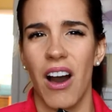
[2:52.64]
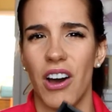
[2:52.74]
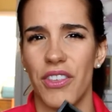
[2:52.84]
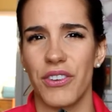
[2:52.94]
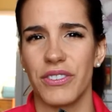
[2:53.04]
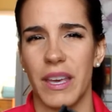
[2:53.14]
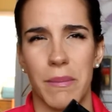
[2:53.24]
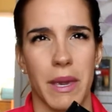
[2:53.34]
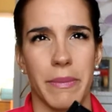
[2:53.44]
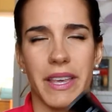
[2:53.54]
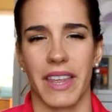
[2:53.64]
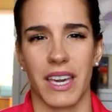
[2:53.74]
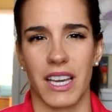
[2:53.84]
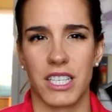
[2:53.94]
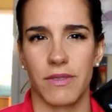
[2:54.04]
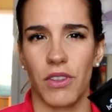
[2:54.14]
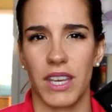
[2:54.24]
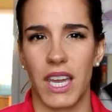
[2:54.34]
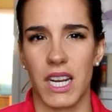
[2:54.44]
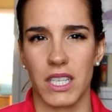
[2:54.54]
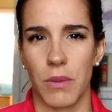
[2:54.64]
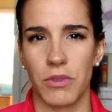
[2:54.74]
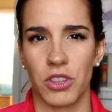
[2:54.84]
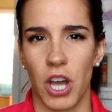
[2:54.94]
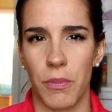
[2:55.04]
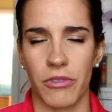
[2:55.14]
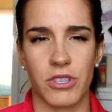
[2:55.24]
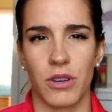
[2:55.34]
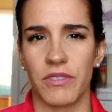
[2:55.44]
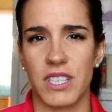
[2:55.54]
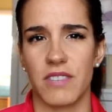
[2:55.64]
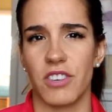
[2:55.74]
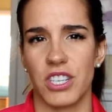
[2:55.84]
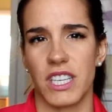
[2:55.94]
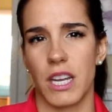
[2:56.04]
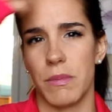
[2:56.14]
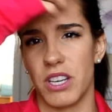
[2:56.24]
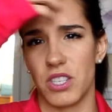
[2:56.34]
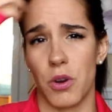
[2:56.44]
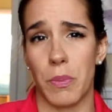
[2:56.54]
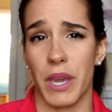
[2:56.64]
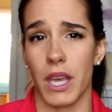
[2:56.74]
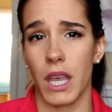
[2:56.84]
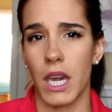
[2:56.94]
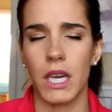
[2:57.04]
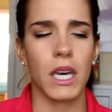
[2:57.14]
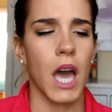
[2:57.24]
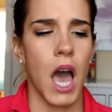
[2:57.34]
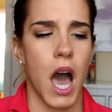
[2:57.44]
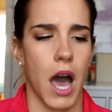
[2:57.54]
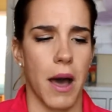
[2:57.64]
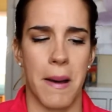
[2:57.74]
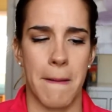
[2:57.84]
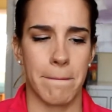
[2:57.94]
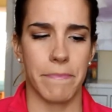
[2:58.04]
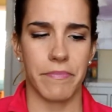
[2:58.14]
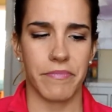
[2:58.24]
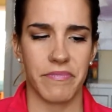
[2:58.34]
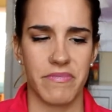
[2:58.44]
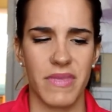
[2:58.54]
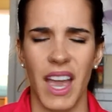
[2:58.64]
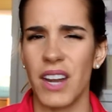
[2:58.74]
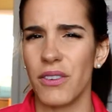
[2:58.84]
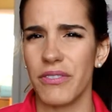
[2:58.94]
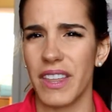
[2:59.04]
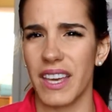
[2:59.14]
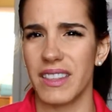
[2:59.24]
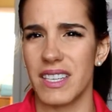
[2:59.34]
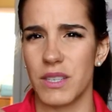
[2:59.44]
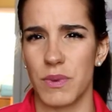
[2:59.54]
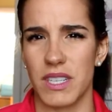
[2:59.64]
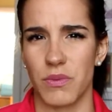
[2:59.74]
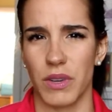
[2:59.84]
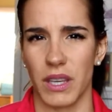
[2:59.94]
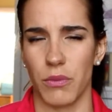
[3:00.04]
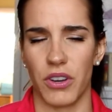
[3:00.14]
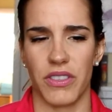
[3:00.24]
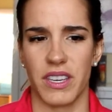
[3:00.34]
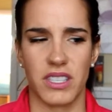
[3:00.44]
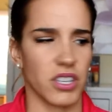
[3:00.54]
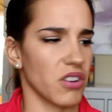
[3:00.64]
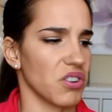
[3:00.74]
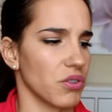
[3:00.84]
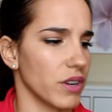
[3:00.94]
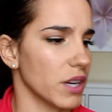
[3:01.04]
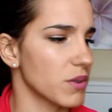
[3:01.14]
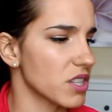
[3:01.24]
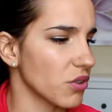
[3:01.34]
other than maybe like exfoliating the top surface of your skin because you're peeling. I don't feel like this was really worth it, so it was an